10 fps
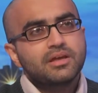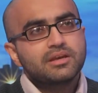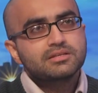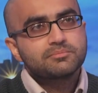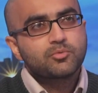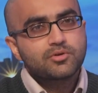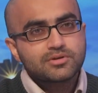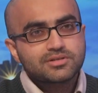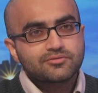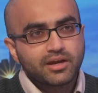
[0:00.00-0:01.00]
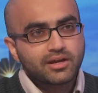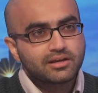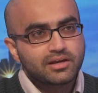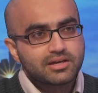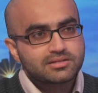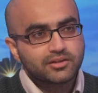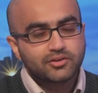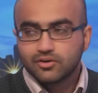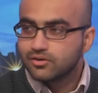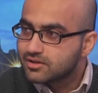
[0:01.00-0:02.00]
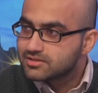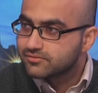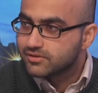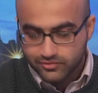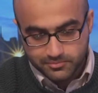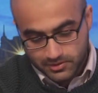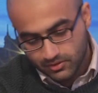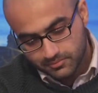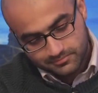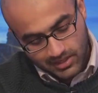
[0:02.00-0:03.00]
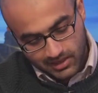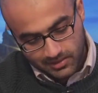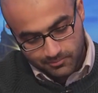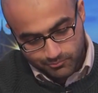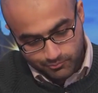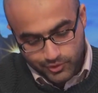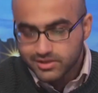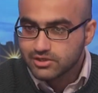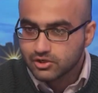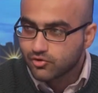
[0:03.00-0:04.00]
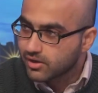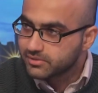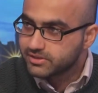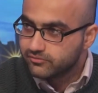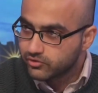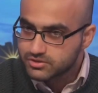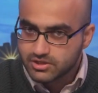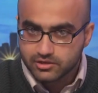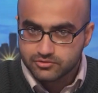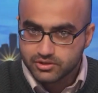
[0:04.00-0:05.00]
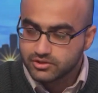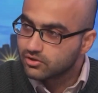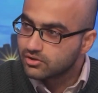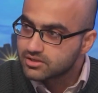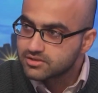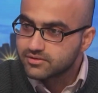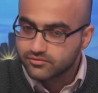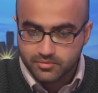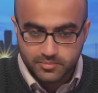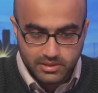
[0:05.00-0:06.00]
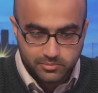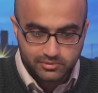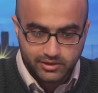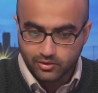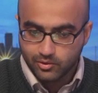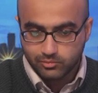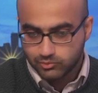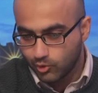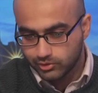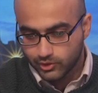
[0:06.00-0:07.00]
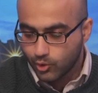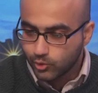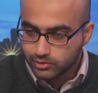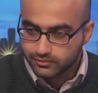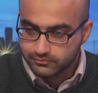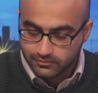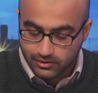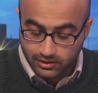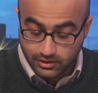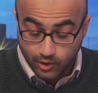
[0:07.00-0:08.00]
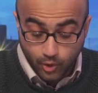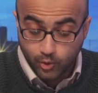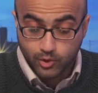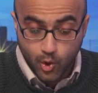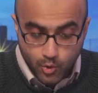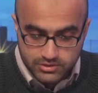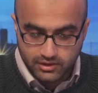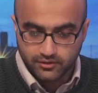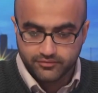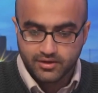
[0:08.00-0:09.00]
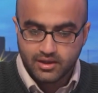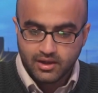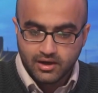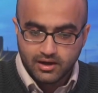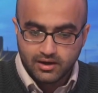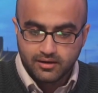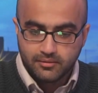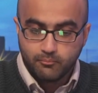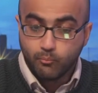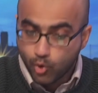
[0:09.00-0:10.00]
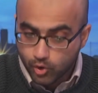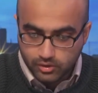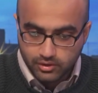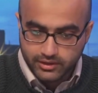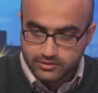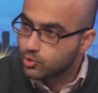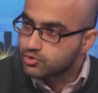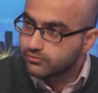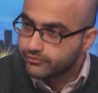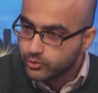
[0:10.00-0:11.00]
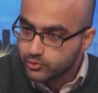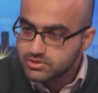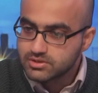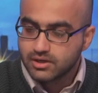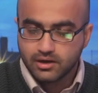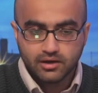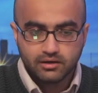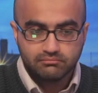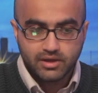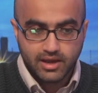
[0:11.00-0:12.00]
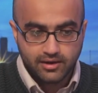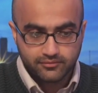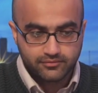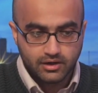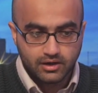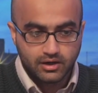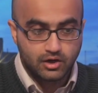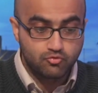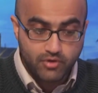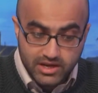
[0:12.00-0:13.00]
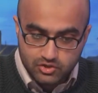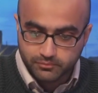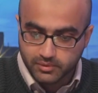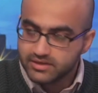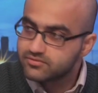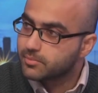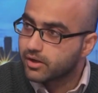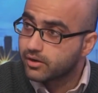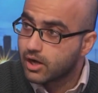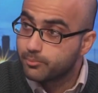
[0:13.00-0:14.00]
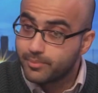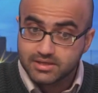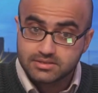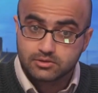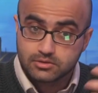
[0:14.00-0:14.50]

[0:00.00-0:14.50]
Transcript: It is important to recognize that there are lots of different, Britain is an incredibly diverse country. There are lots of different people that hold a whole host of moral and social views, have a range of beliefs about how best